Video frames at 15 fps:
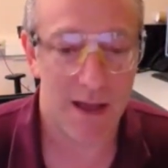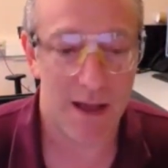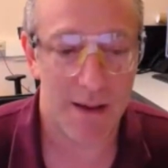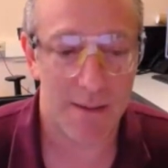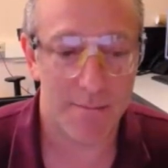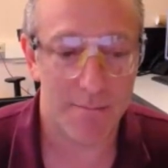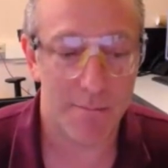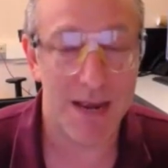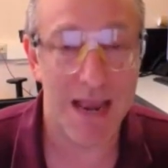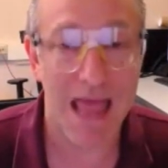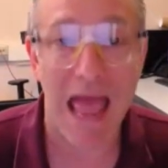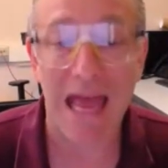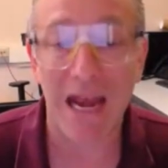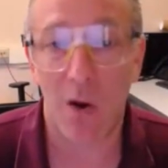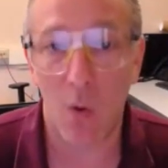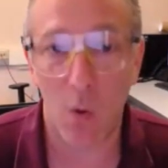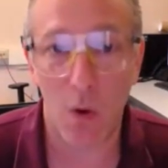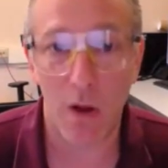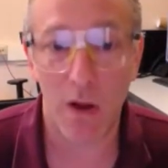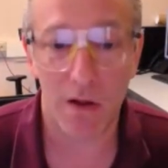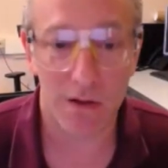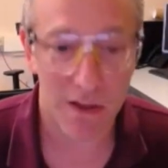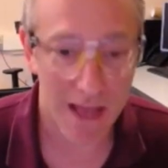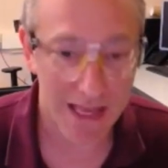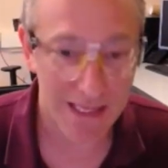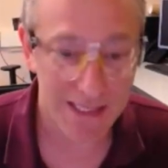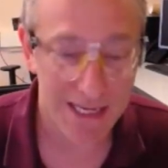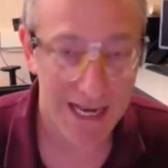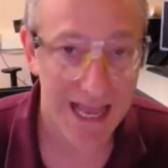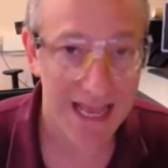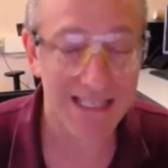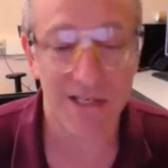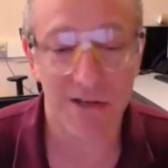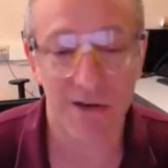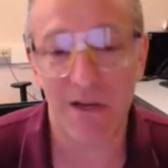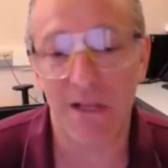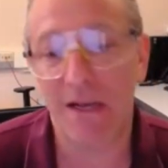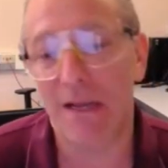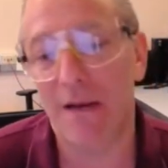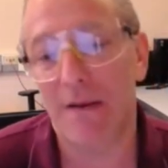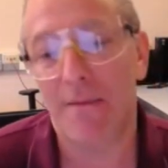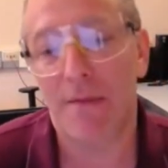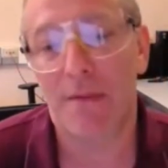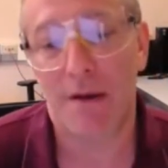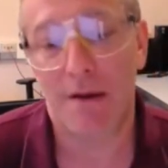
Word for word: Um, banana oil has an ester in it.